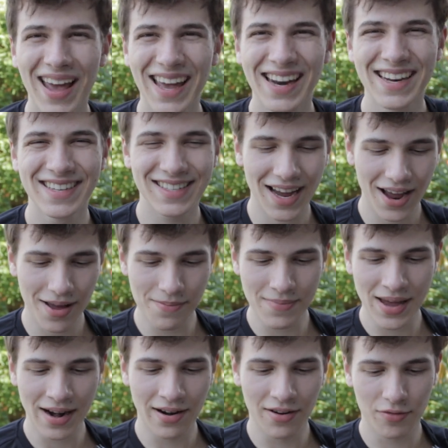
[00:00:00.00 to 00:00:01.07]
It is
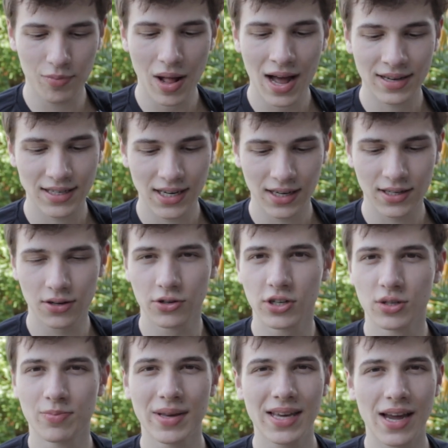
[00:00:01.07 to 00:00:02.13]
made out of plastic, so
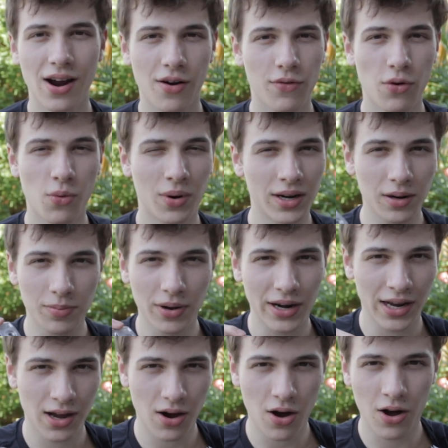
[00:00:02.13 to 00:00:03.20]
just be careful when you're
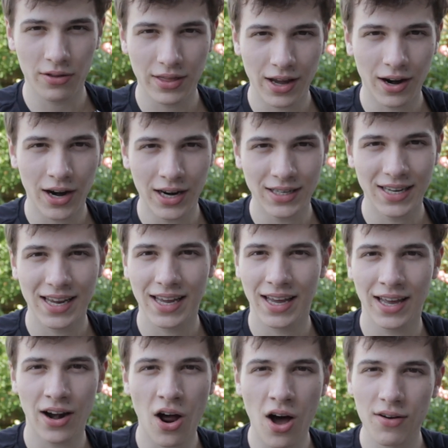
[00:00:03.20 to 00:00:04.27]
putting it on there and taking
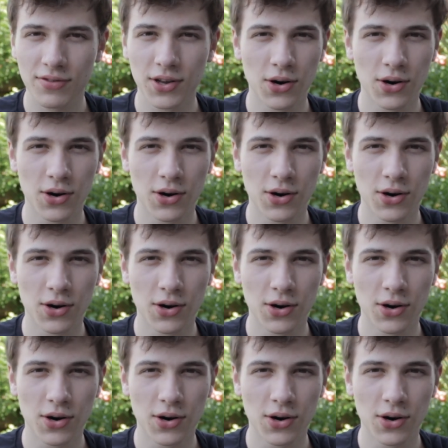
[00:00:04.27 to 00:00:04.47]
it off.